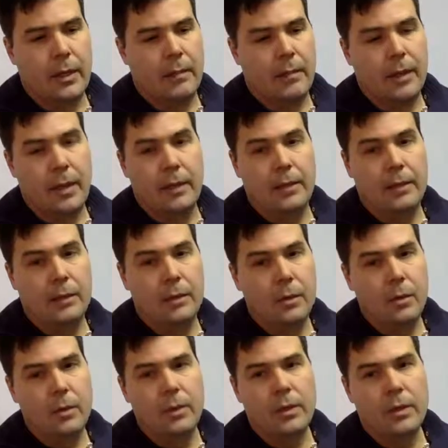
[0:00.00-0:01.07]
And I'm like, you
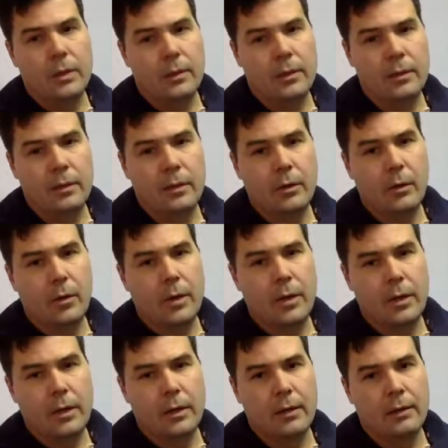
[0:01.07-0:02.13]
know, they're the only way
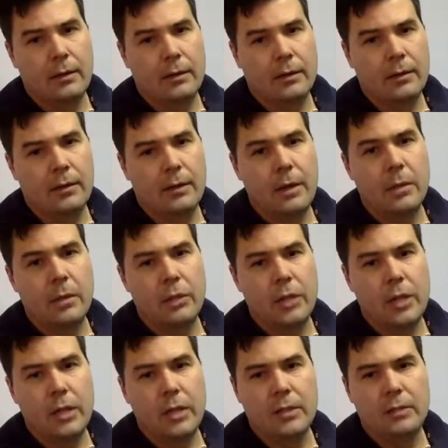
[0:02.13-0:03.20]
they would
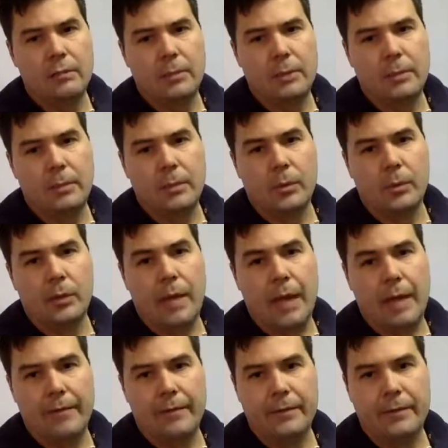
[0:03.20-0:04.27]
change if people
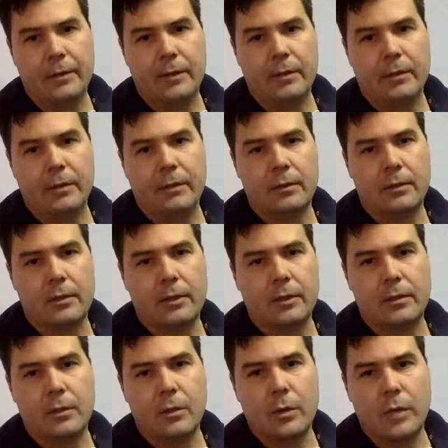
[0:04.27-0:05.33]
left and
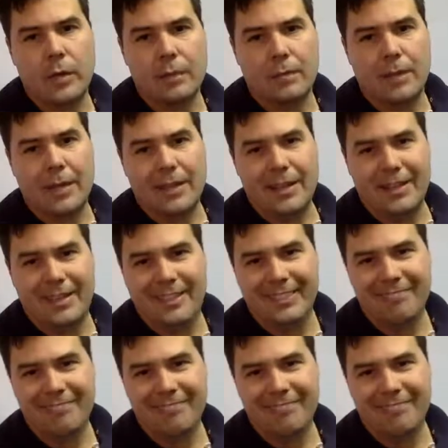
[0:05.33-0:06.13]
didn't donate money.